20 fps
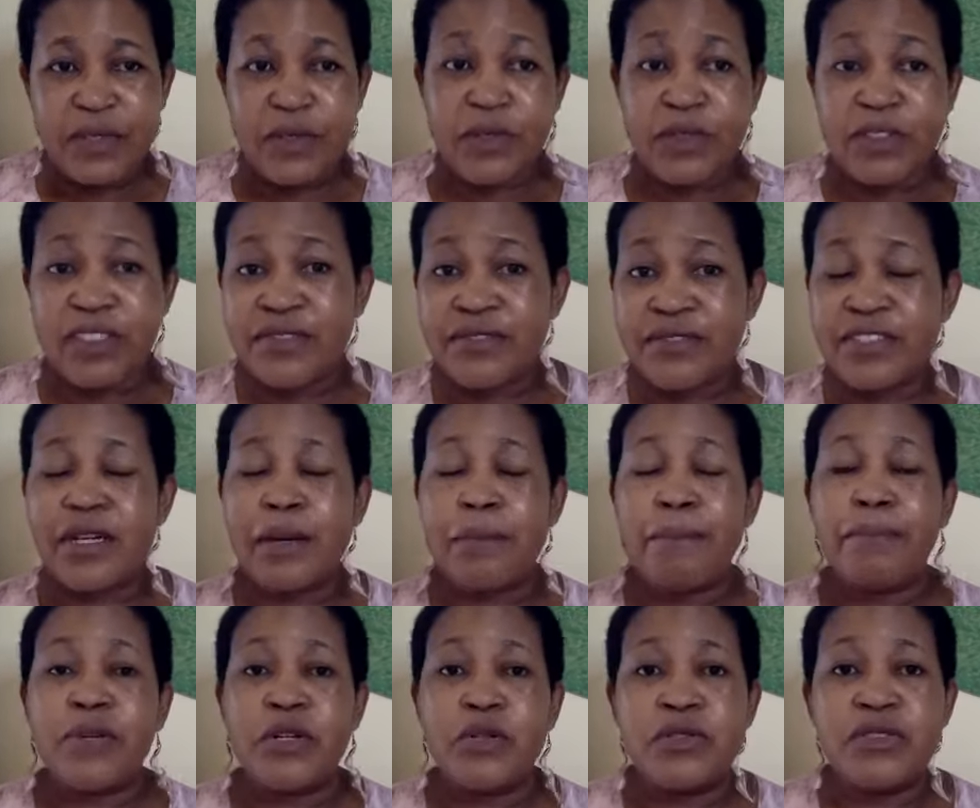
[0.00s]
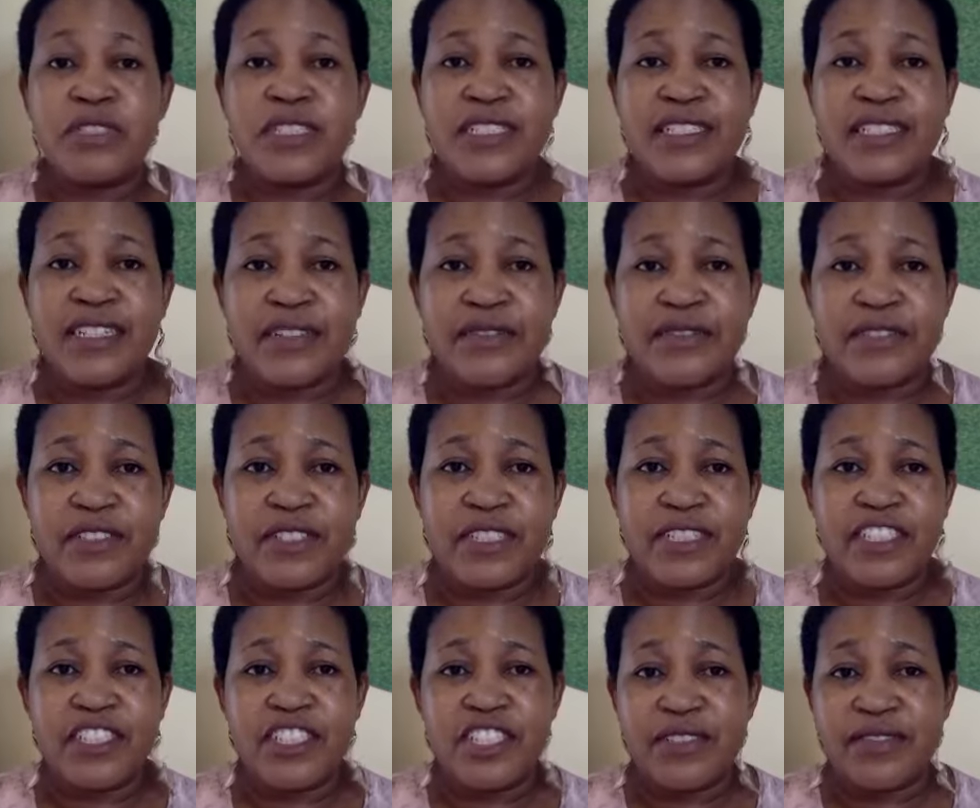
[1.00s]
Or if you are bold enough, you
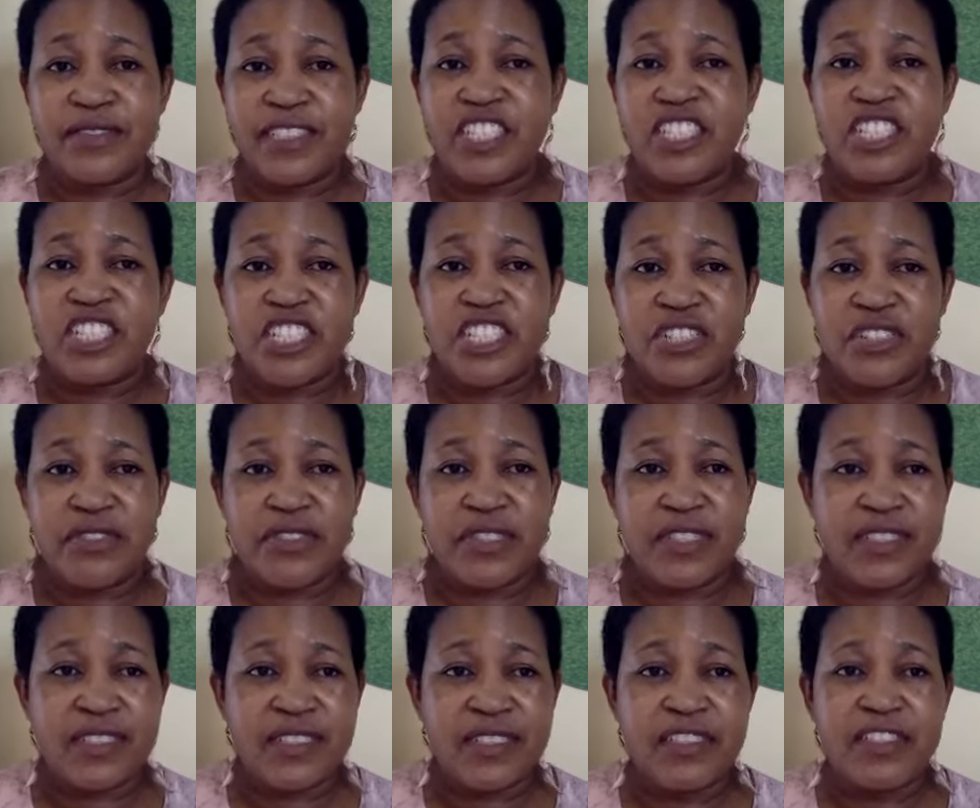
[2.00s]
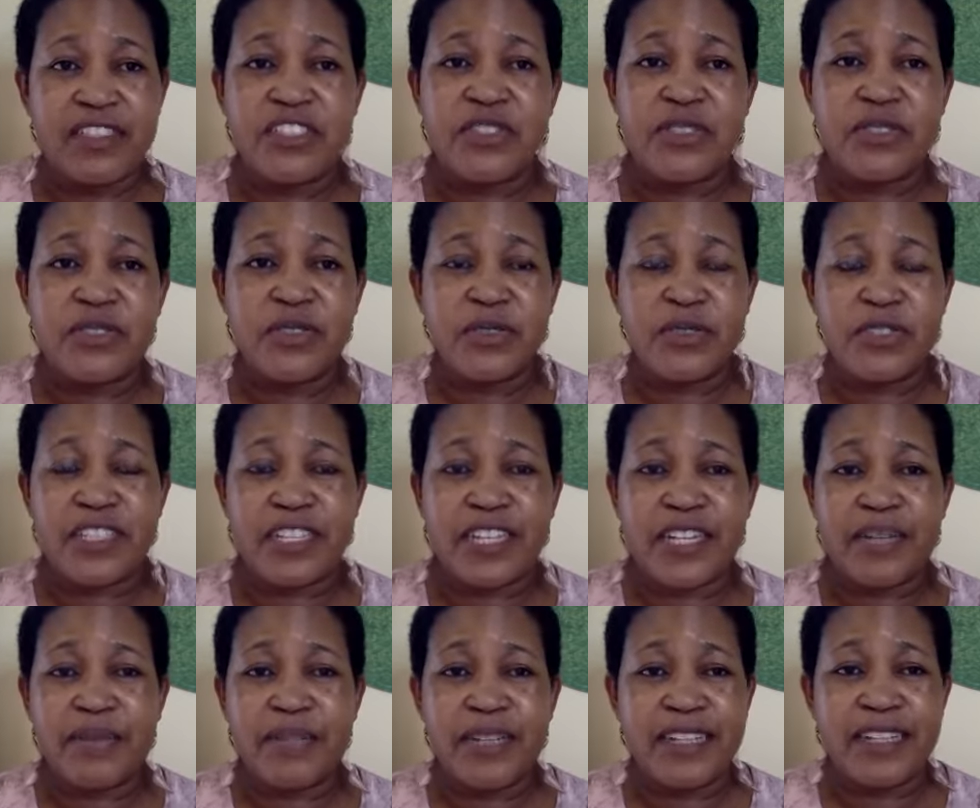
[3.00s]
can even share it into your
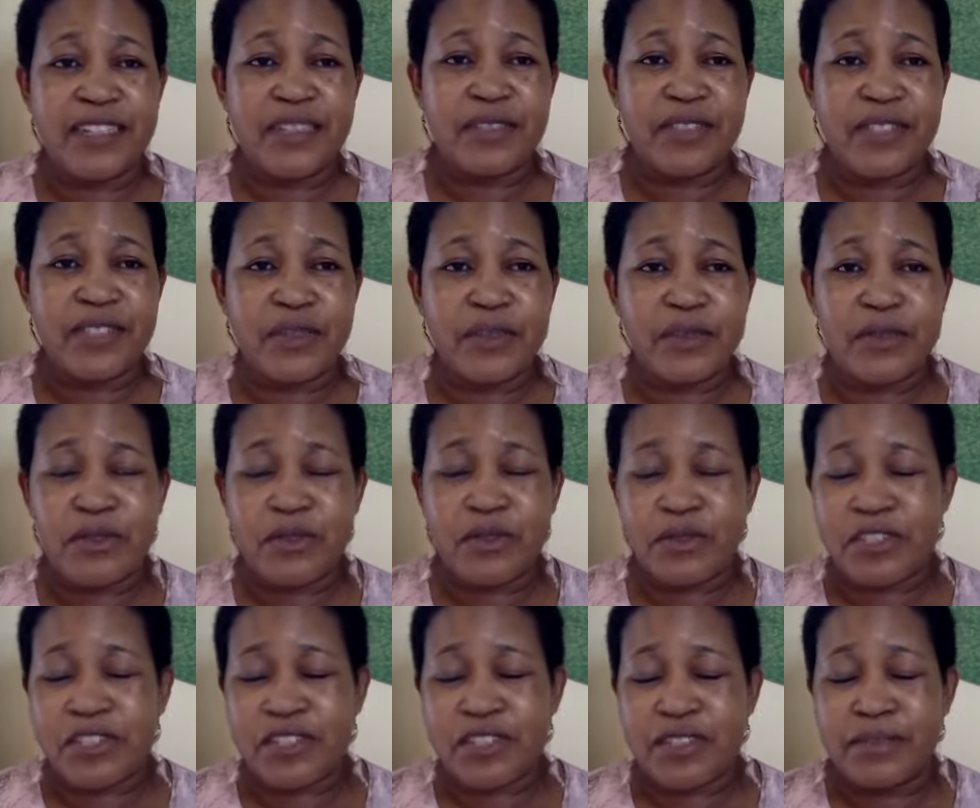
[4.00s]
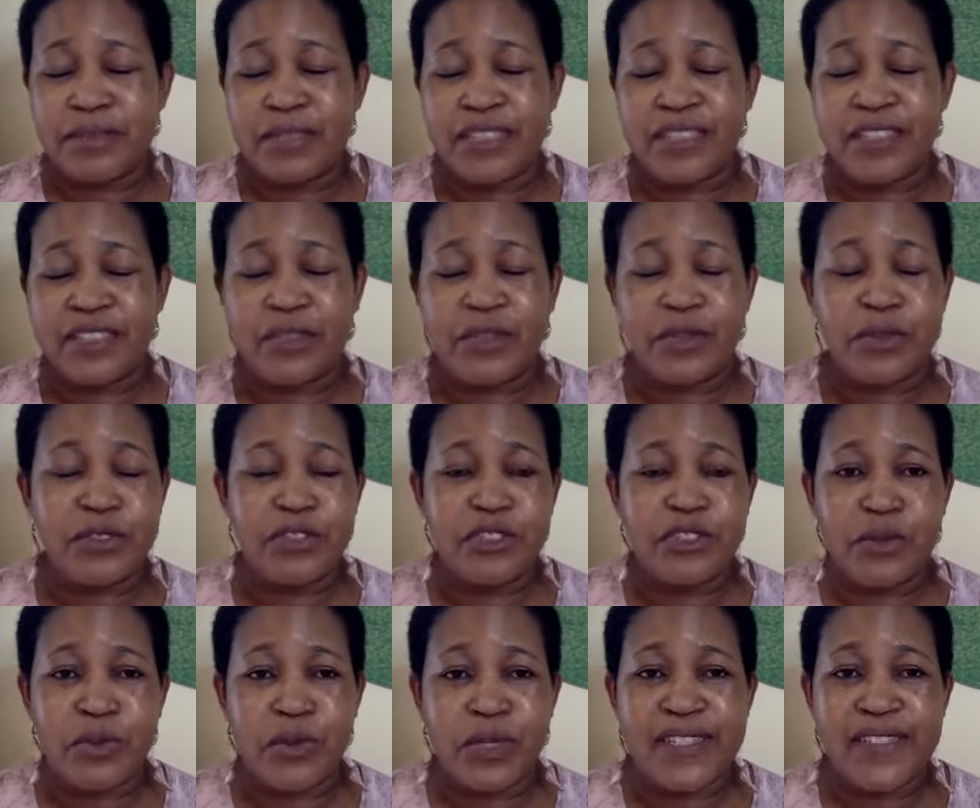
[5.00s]
timeline if you're on social media or on
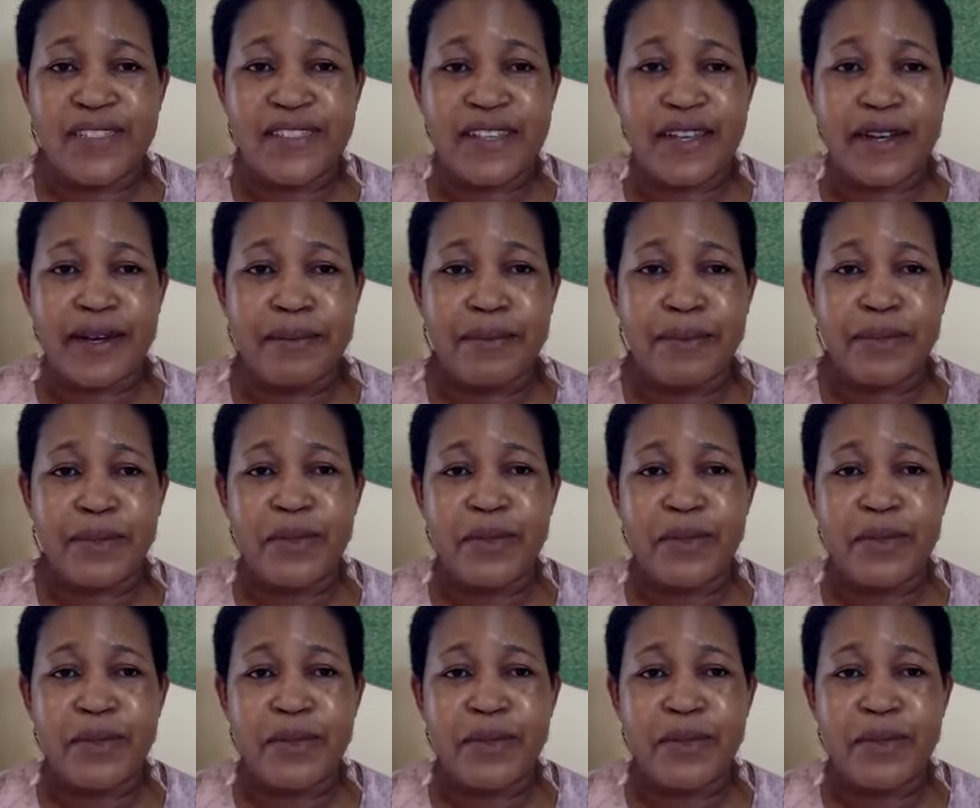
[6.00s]
your WhatsApp,